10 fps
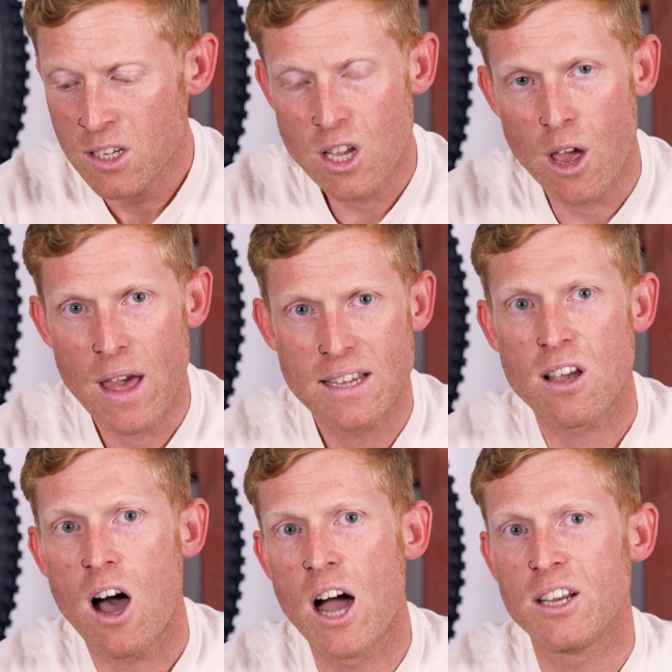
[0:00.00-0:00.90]
So
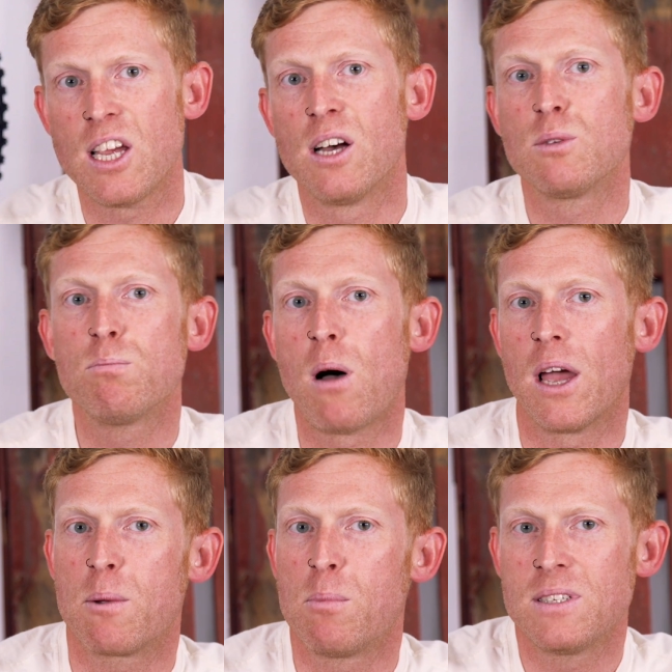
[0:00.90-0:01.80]
that's IGL's
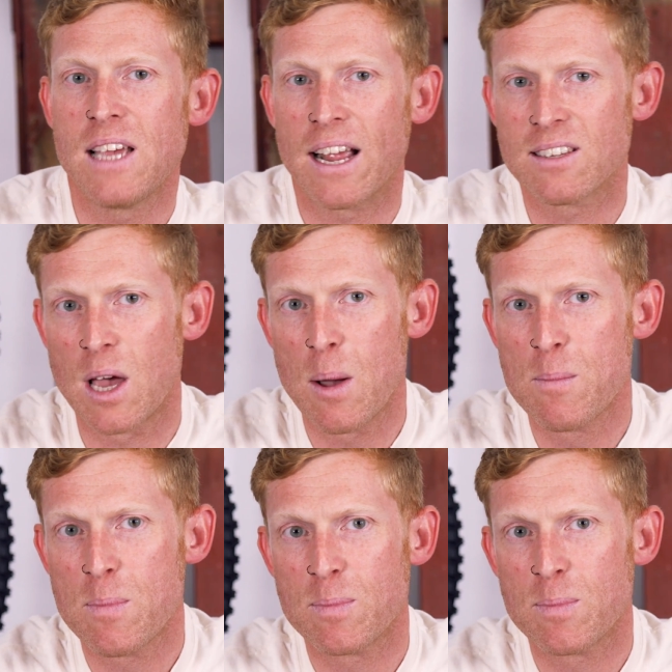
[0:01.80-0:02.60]
Bike Protector.